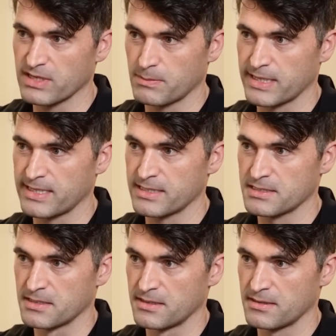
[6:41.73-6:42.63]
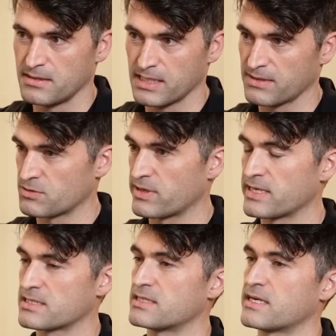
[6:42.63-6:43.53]
our planet. It gives
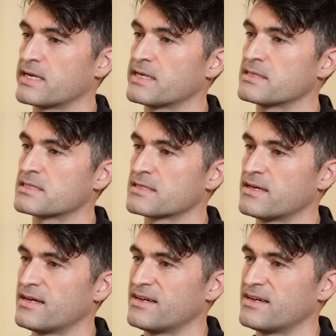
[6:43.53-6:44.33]
rise to tides.